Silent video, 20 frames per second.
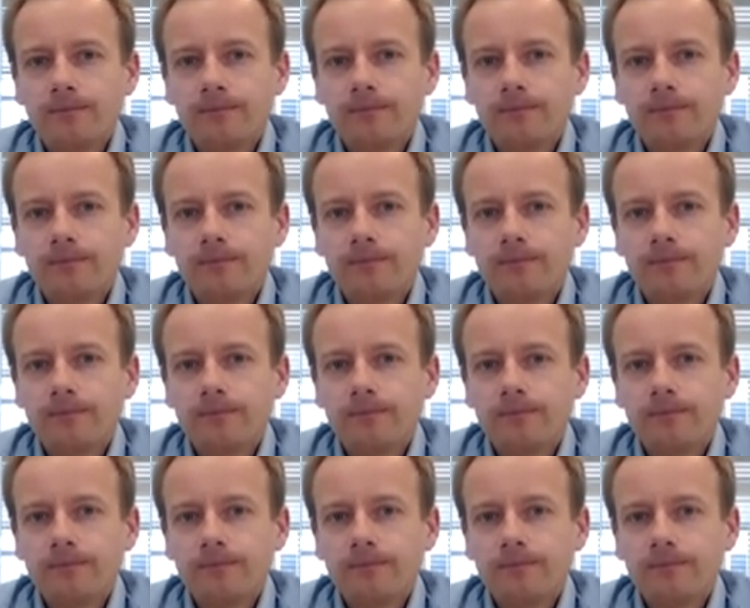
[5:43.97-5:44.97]

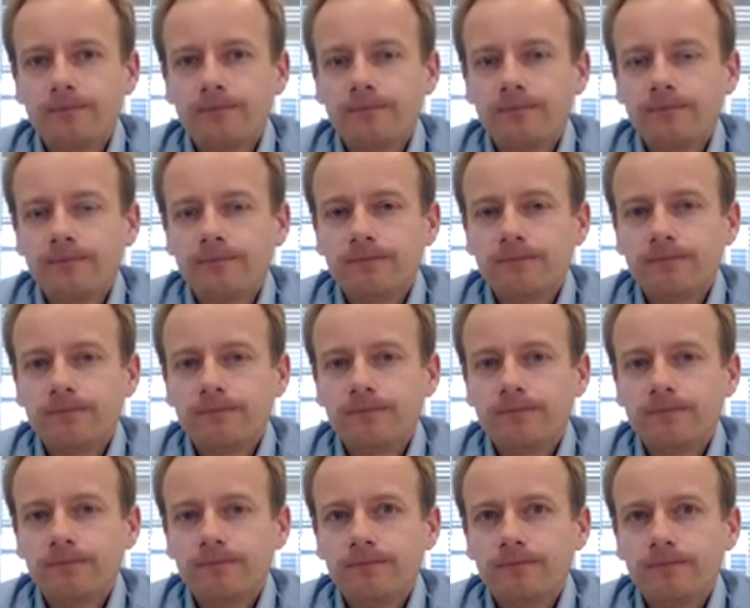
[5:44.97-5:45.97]

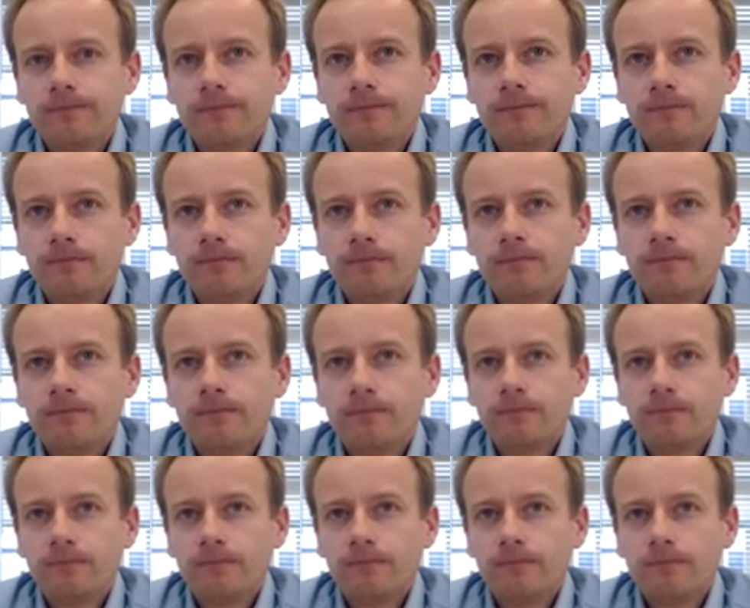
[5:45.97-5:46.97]

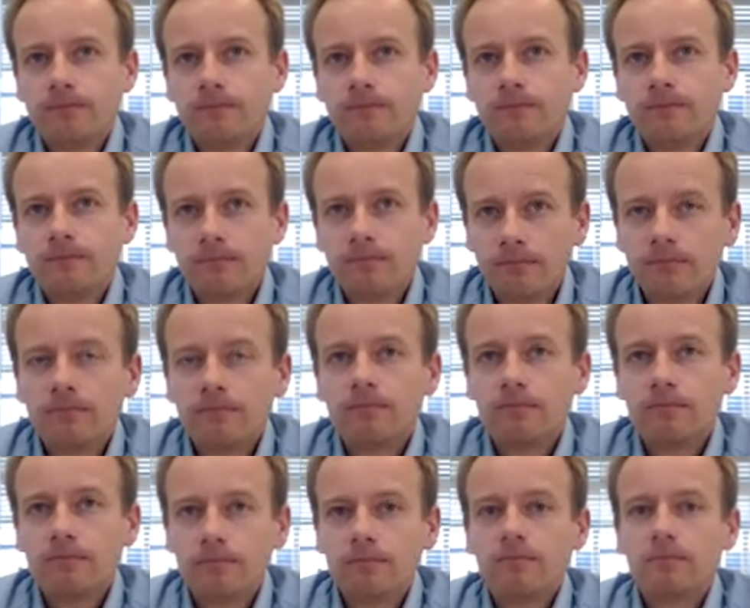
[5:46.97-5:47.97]

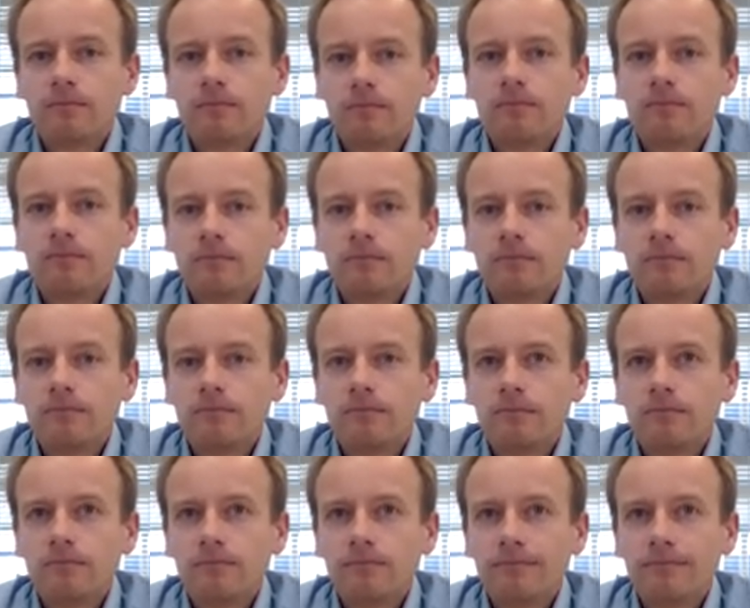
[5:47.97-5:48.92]
(not speaking)